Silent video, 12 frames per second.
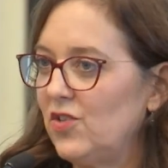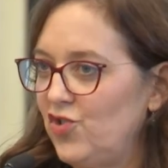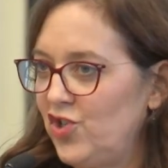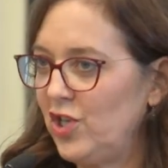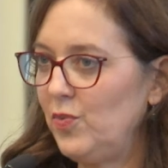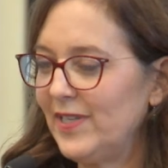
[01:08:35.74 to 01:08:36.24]

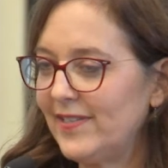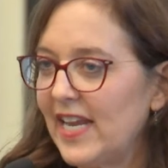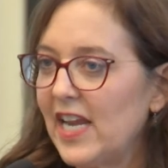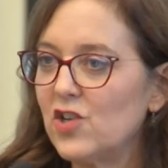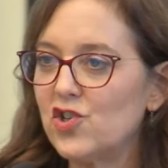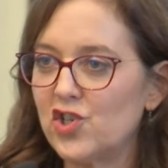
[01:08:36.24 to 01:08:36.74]
She was
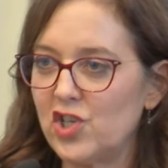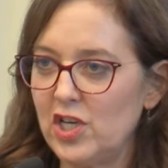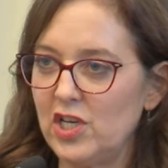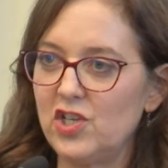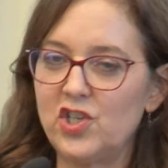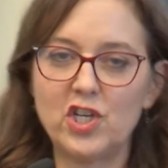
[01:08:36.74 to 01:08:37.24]
saying
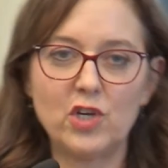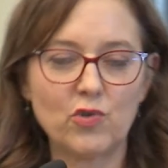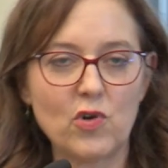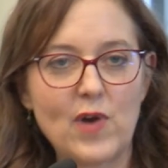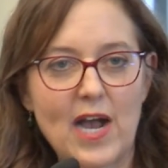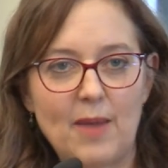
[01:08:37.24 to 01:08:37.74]
she
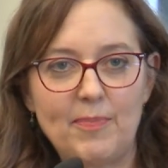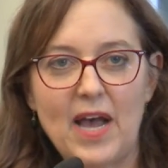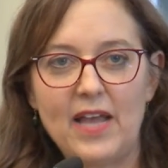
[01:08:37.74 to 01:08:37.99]
grew up